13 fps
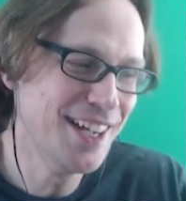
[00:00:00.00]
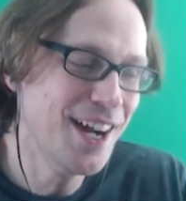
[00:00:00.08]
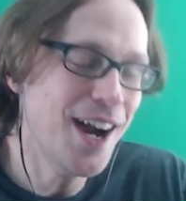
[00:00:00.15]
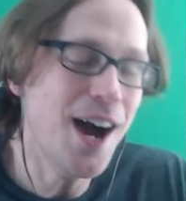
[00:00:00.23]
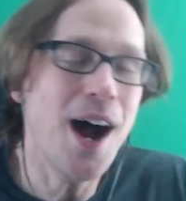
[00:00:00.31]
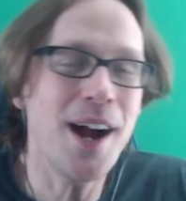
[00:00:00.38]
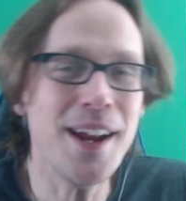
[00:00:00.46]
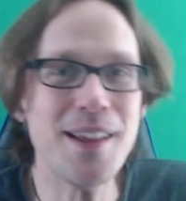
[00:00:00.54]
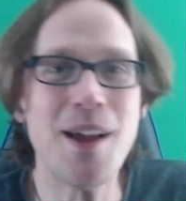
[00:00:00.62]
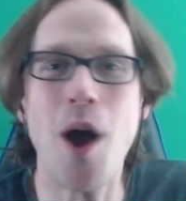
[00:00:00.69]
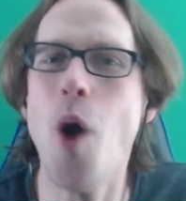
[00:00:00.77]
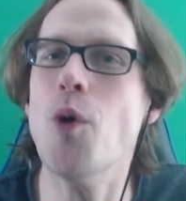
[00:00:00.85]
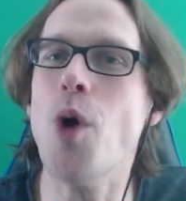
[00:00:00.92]

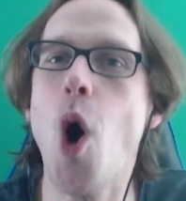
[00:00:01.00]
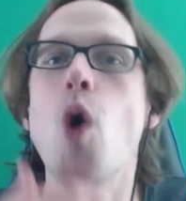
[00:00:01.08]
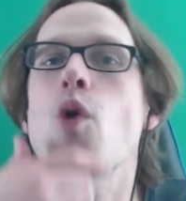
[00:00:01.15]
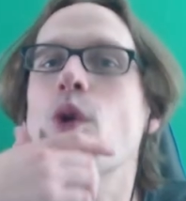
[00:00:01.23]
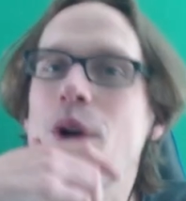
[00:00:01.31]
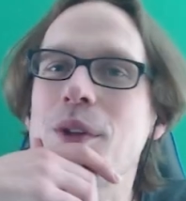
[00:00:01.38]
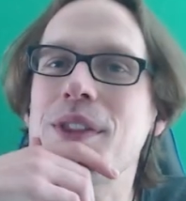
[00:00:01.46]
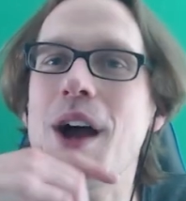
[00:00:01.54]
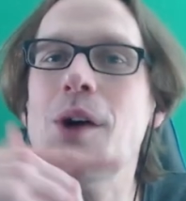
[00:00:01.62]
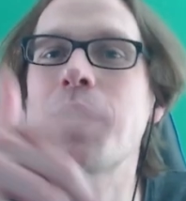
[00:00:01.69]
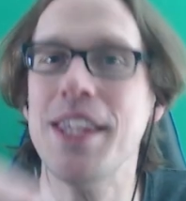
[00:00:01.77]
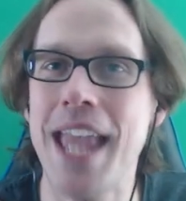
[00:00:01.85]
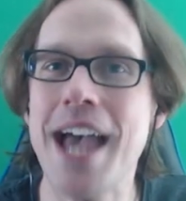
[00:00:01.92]

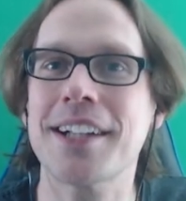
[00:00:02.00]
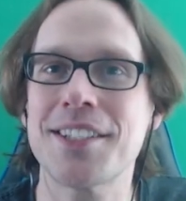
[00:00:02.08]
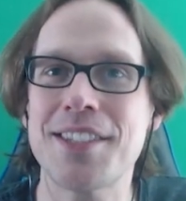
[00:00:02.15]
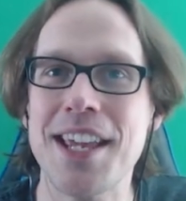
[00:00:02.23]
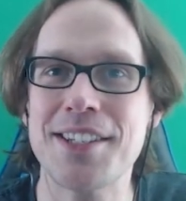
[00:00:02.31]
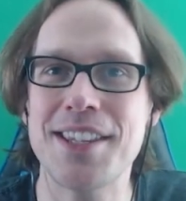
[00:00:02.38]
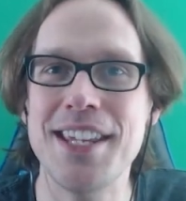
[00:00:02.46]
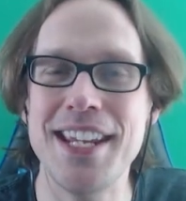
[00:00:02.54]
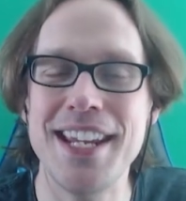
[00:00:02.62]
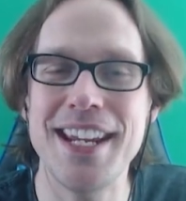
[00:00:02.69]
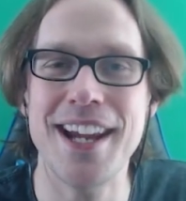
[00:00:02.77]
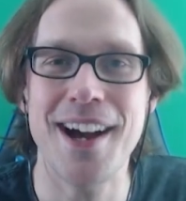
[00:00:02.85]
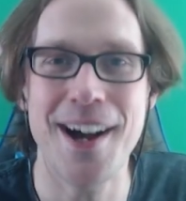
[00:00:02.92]
Okay, yeah, because that's
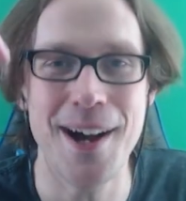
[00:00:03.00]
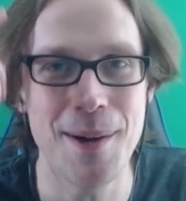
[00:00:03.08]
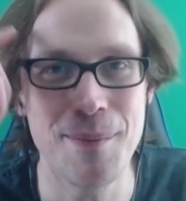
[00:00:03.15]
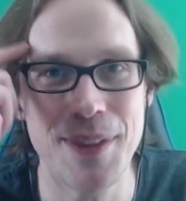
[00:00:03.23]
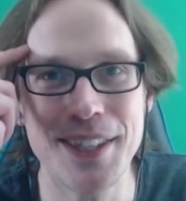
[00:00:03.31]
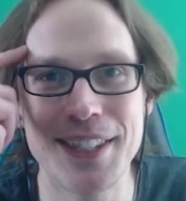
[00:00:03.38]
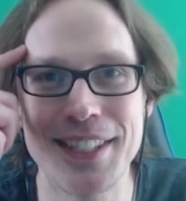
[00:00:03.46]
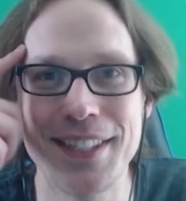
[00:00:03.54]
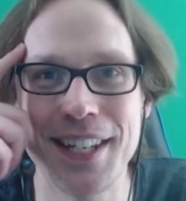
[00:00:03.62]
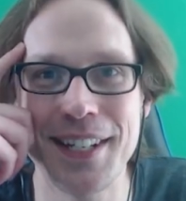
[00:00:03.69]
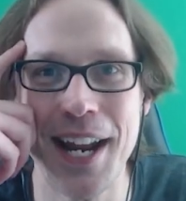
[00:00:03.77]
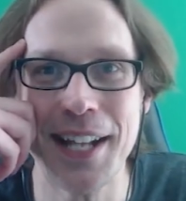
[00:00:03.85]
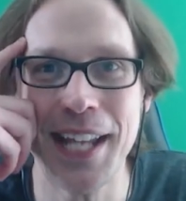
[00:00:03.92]
the
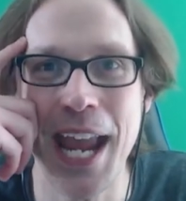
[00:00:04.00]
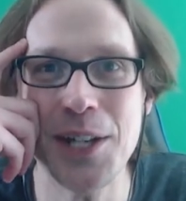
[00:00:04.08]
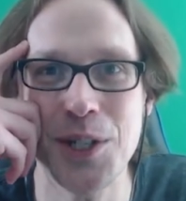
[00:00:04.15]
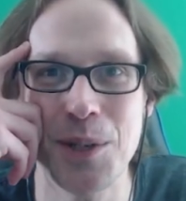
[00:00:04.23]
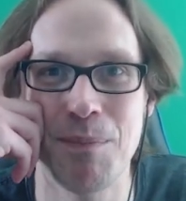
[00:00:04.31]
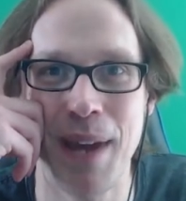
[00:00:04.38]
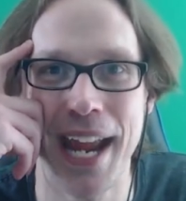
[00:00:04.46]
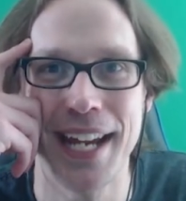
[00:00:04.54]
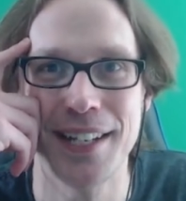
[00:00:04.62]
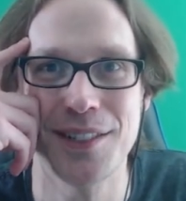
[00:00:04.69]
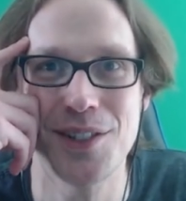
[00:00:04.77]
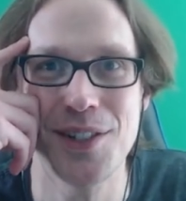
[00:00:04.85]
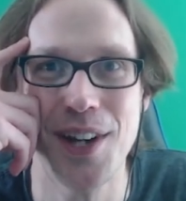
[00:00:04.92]
dedication
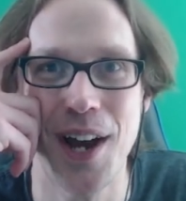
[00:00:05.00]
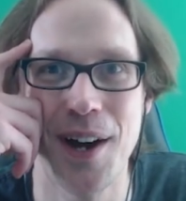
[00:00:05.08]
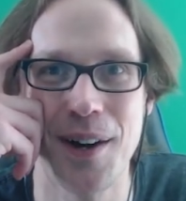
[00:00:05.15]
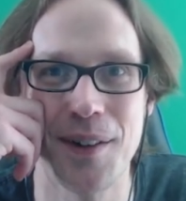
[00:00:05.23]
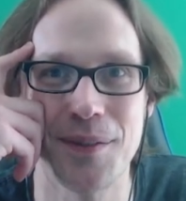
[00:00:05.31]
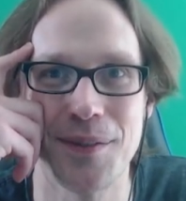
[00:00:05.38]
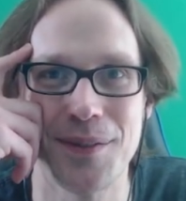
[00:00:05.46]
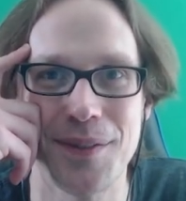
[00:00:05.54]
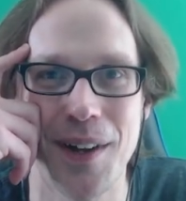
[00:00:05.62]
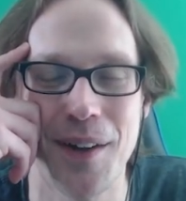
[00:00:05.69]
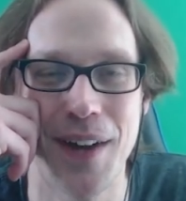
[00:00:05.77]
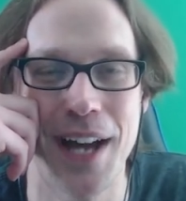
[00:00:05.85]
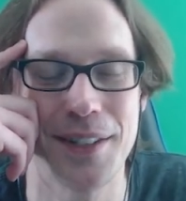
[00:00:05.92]
page of
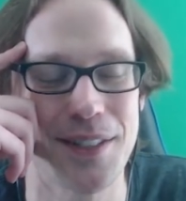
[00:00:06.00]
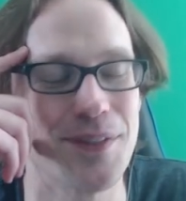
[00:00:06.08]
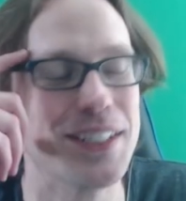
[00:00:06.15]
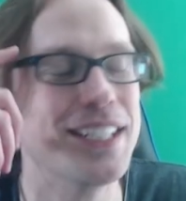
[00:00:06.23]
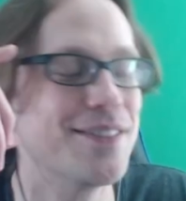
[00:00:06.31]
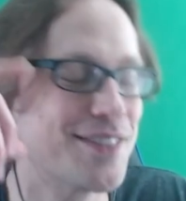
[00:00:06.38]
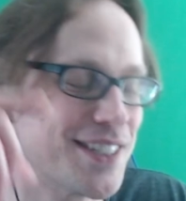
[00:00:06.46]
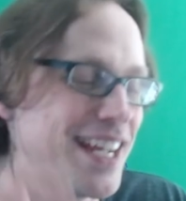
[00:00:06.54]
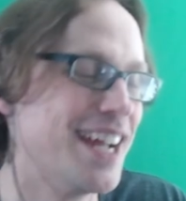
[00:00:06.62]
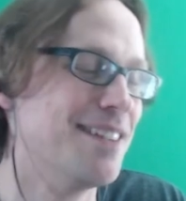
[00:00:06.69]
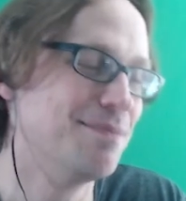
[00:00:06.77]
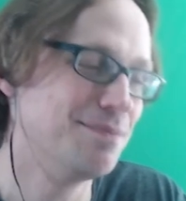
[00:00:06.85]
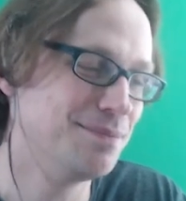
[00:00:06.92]
Yes, it's the
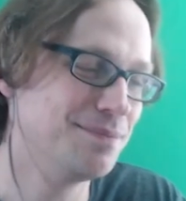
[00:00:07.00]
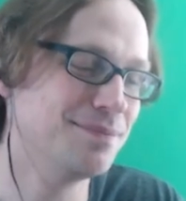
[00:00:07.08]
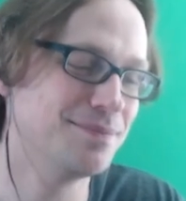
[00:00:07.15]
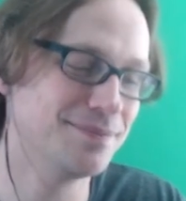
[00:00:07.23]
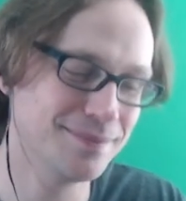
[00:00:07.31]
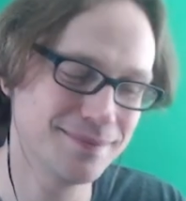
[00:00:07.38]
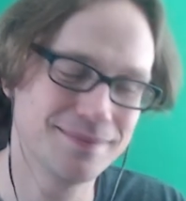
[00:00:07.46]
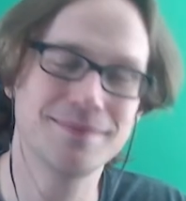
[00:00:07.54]
very first.